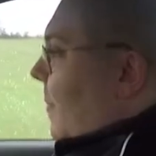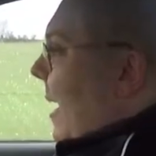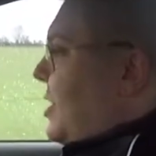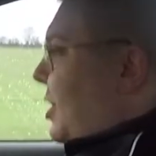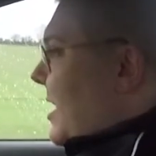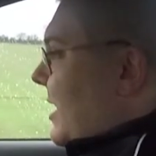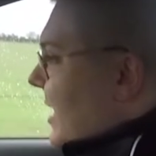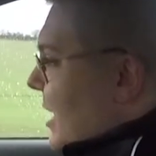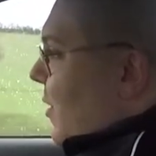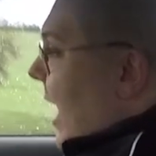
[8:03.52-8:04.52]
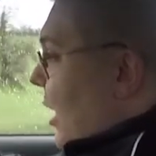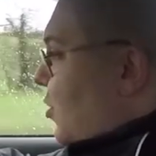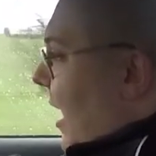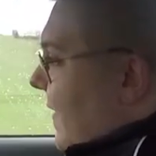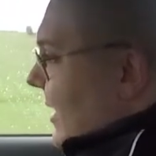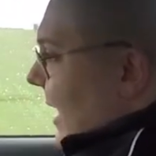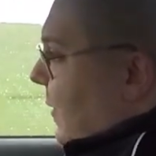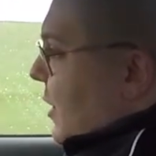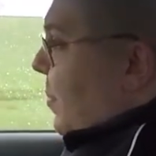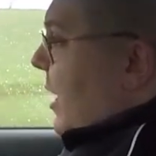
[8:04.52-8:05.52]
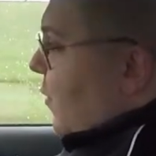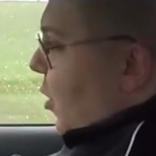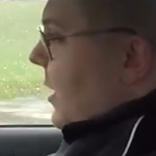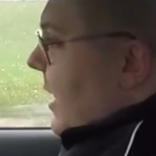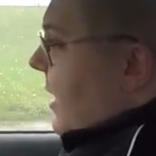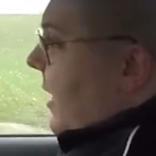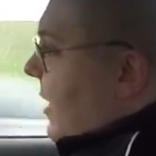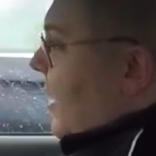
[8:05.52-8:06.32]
But as you can see, we are driving down this B road here.